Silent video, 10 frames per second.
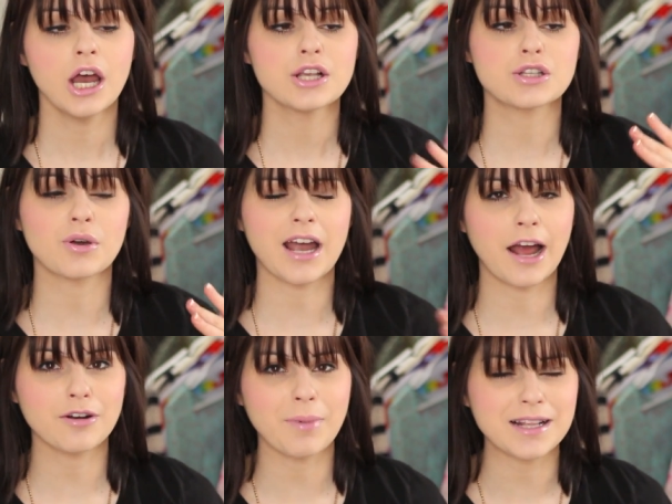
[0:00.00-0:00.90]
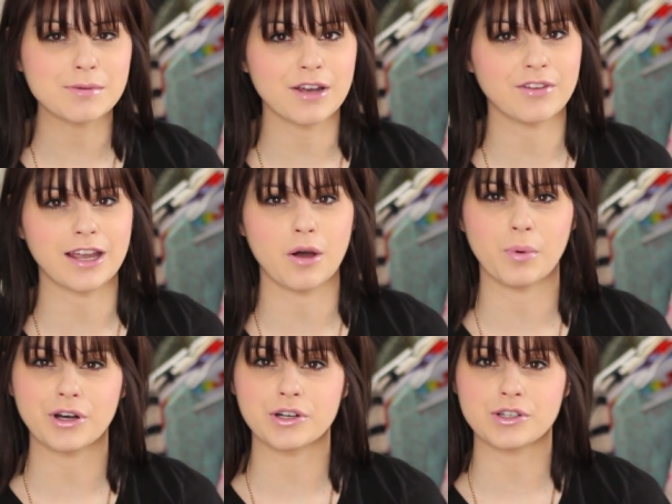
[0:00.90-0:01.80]
So it kind of reminds me of like a
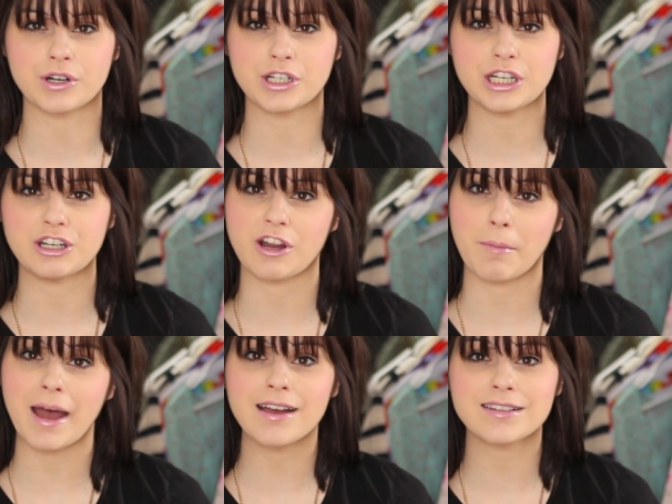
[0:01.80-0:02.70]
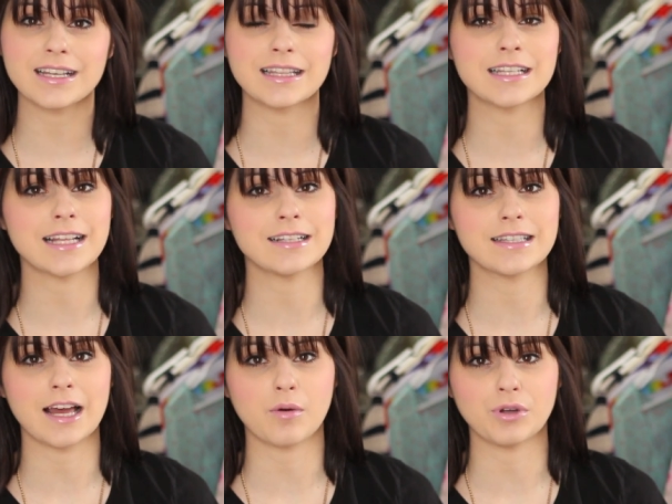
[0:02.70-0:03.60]
Winners or a TJ Maxx in the
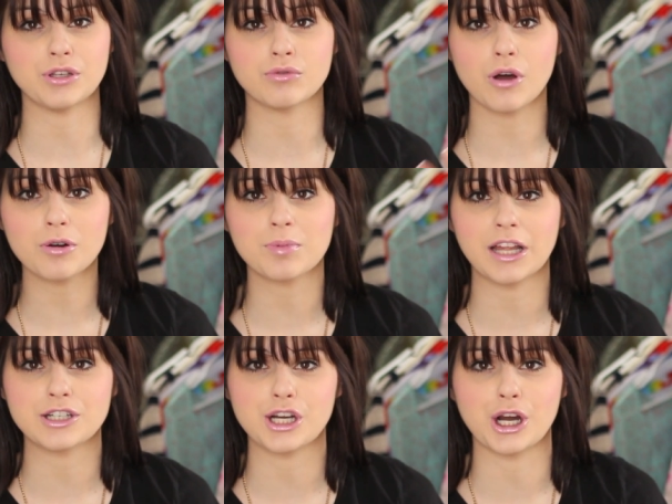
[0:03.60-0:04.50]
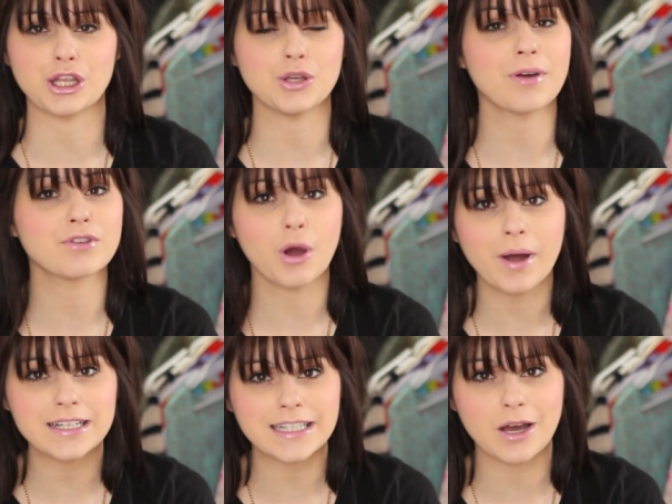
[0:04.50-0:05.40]
sense that when you go to Plunder, you have no
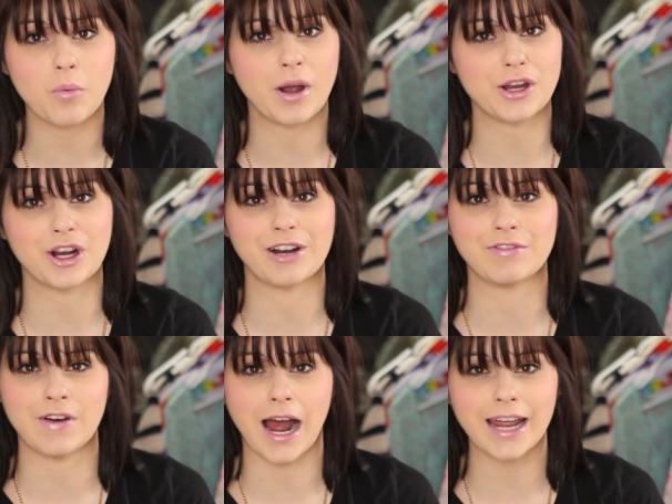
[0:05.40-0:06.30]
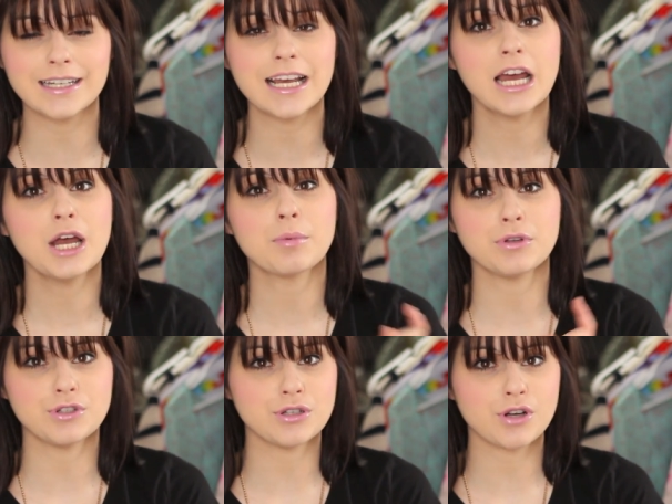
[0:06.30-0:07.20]
idea what you're going to find, but
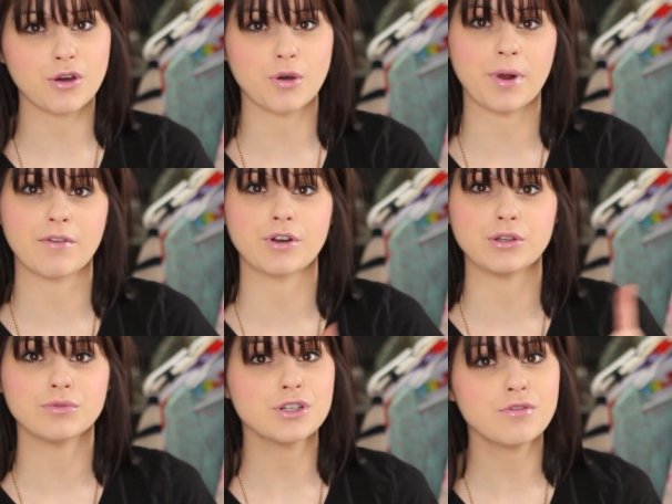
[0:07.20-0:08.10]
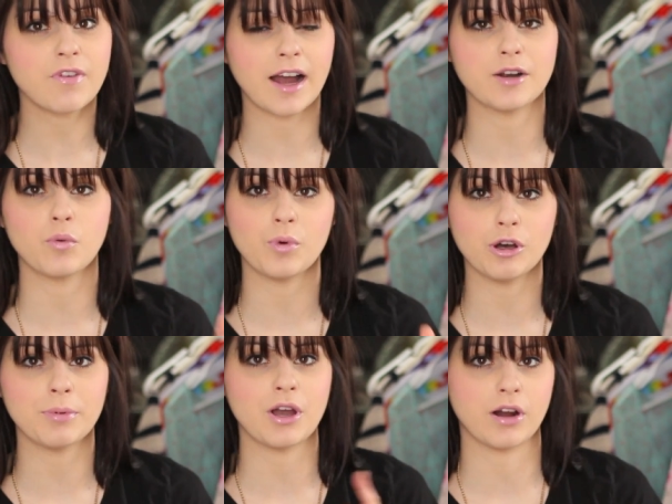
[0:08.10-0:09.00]
you do know that whatever you do find
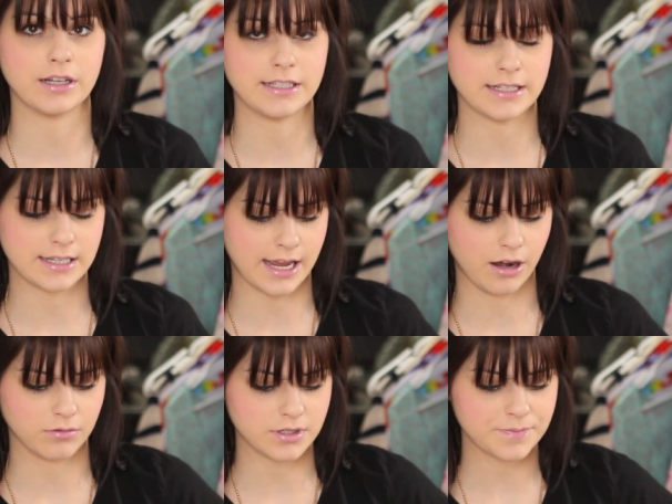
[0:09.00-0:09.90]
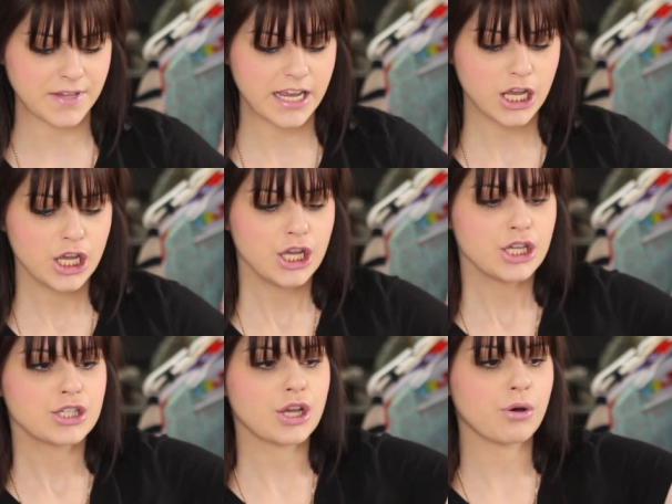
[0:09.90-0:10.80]
will be on a discount.
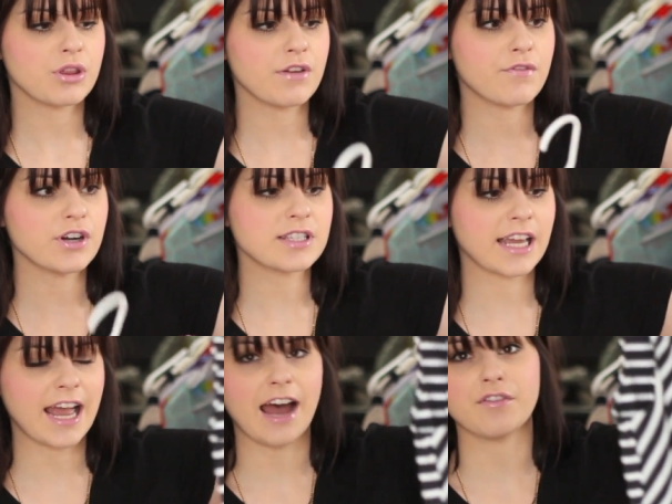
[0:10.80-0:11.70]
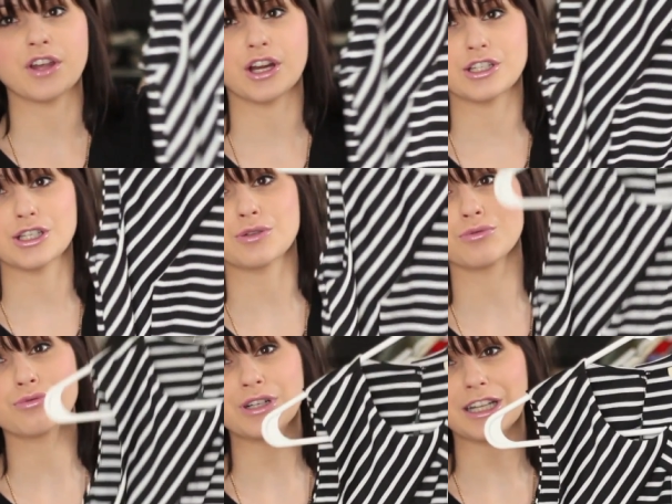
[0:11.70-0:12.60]
So the first thing I have here is this
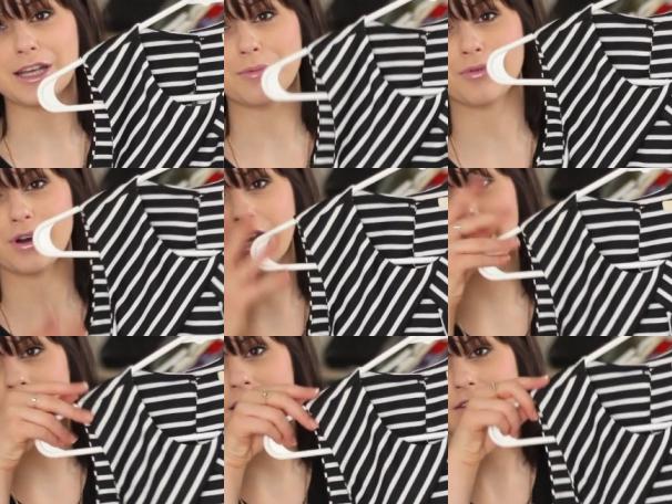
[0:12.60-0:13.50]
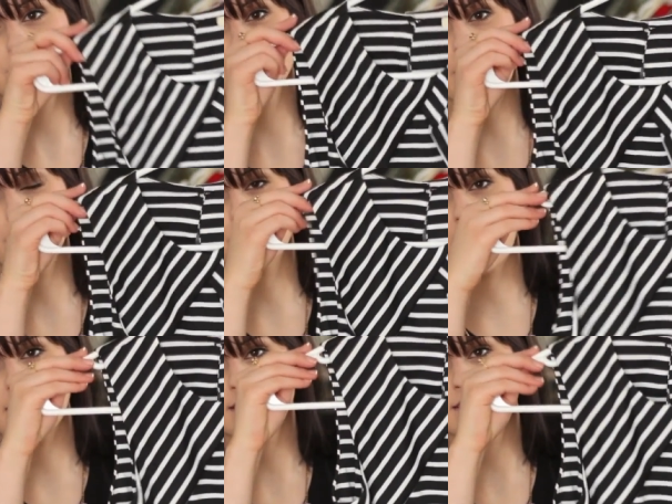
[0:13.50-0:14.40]
really pretty striped
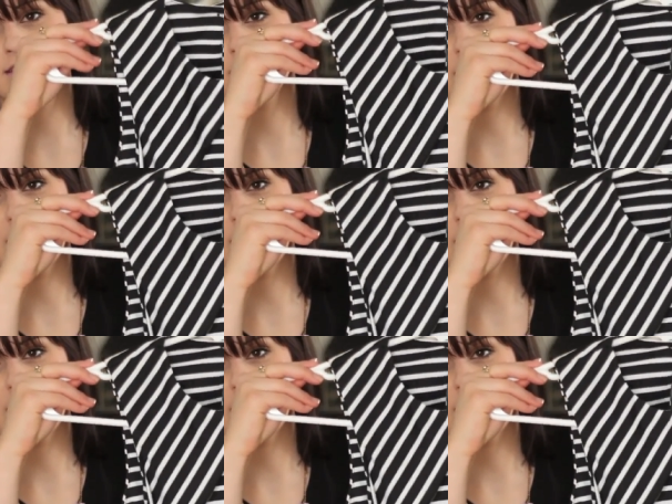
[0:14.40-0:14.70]
dress